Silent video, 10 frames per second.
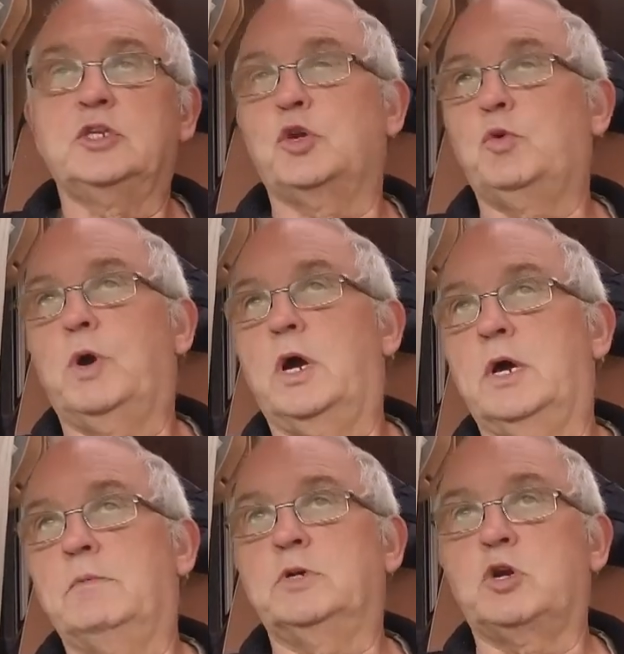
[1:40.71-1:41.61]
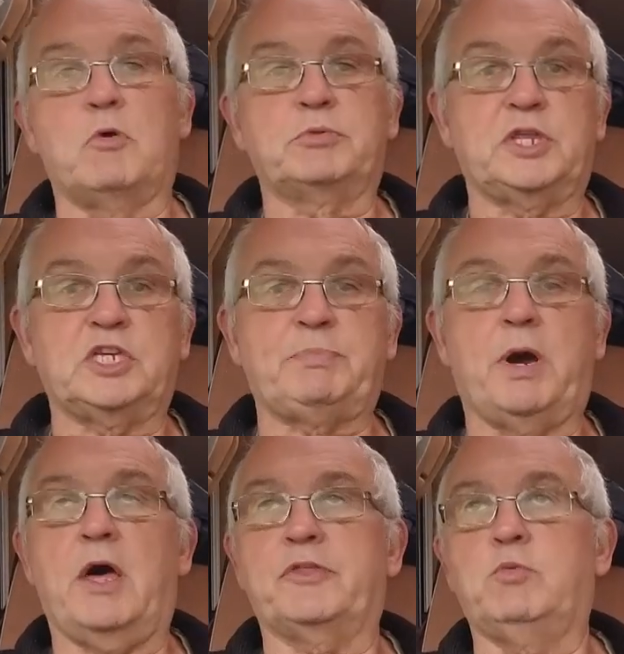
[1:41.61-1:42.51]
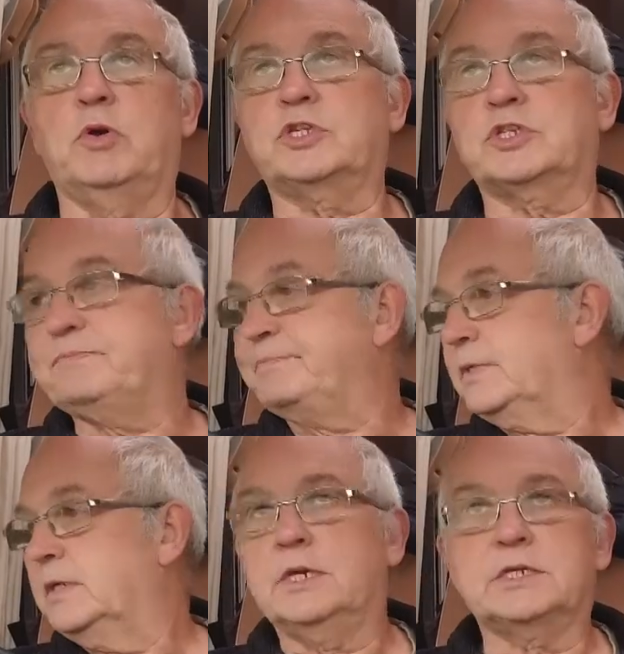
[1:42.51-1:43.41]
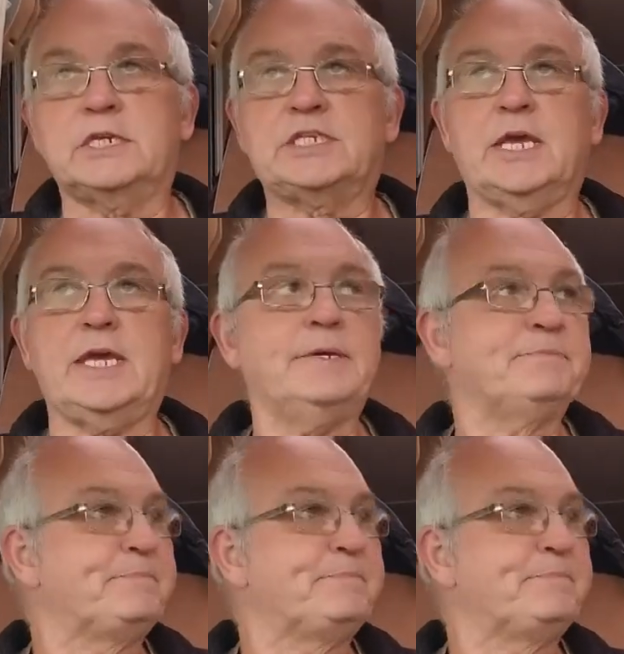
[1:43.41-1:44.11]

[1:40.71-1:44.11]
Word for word: to um, come up to this part of the woods, as they say.